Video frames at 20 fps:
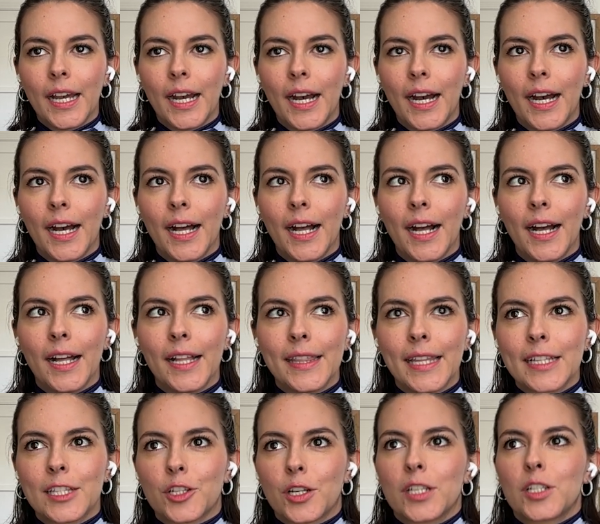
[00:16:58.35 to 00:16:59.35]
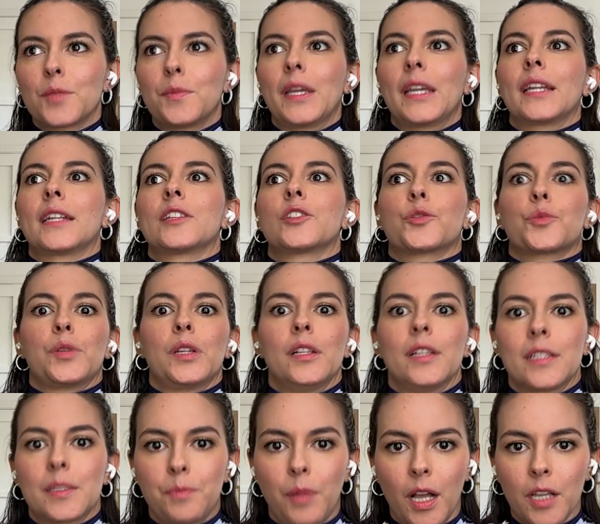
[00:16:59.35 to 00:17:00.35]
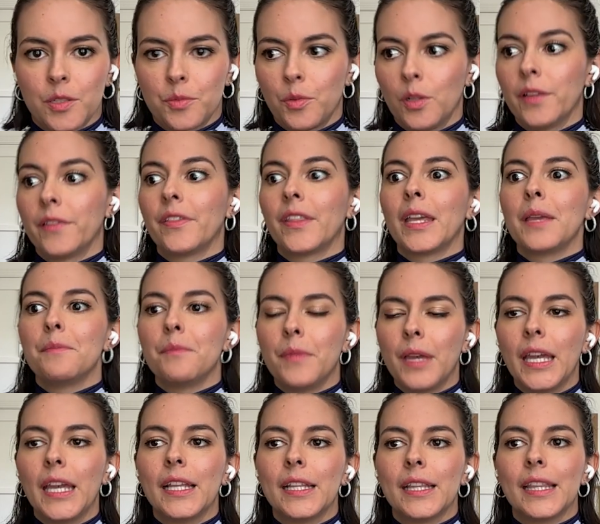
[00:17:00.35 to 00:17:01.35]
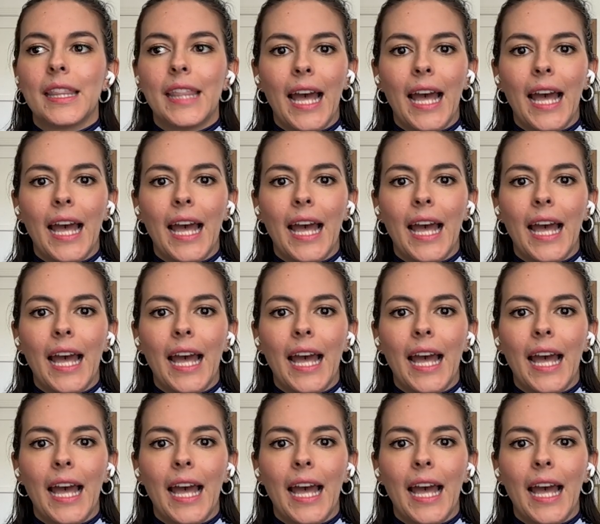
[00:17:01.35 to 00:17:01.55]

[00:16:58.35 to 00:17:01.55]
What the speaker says: like trying to make it as real as possible. And they made